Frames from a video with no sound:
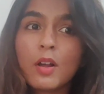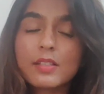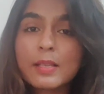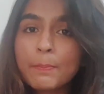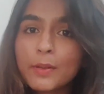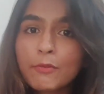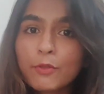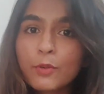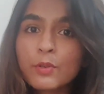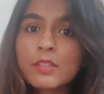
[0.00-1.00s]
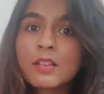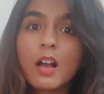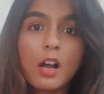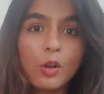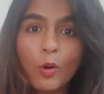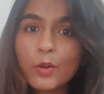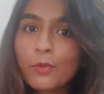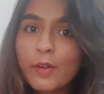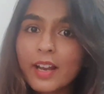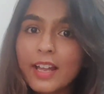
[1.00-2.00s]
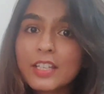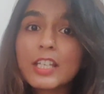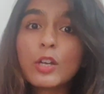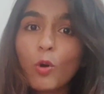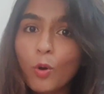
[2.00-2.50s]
simple foods, a lot of variety,